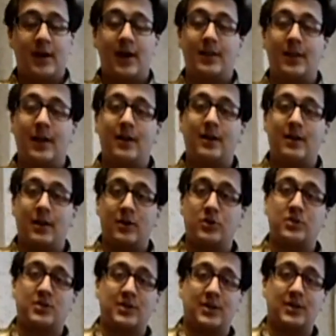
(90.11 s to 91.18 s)
and then you
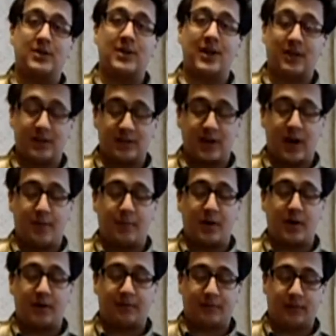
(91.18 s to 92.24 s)
just need to take the top
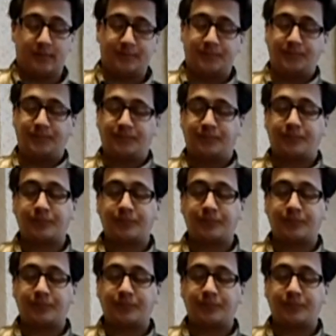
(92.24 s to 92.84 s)
off.